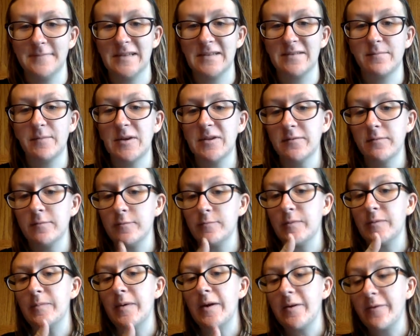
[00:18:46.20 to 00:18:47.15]
That's my
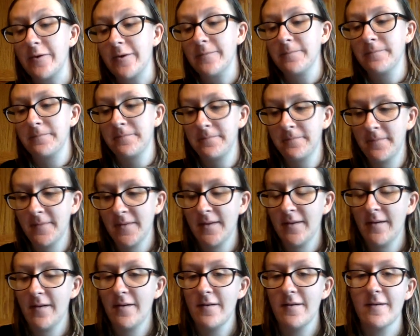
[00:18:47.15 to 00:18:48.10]
superpower.
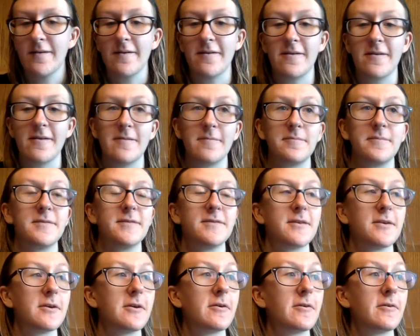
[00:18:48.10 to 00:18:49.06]

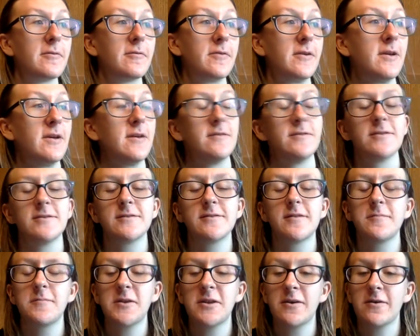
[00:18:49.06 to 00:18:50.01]
So just
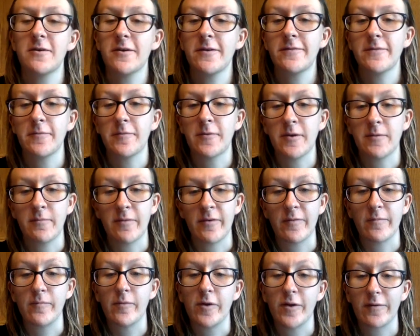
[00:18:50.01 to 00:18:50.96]
let me know if you want
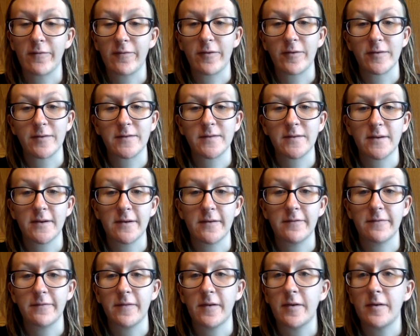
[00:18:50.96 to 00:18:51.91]
more Marvel
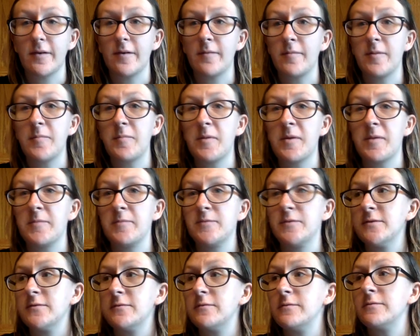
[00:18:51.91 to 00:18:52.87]
stuff. I might
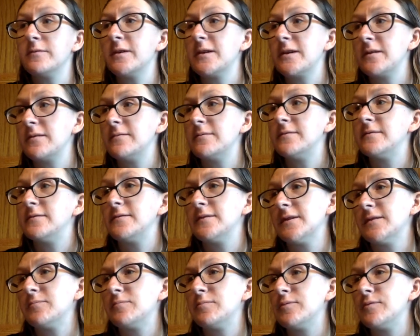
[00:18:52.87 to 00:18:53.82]
do like a
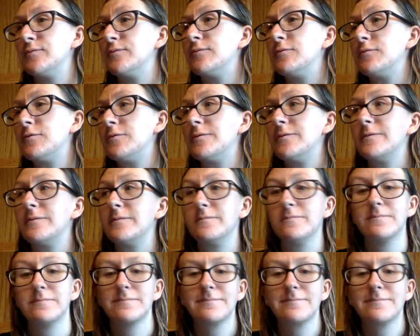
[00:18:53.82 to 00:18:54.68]
Deadpool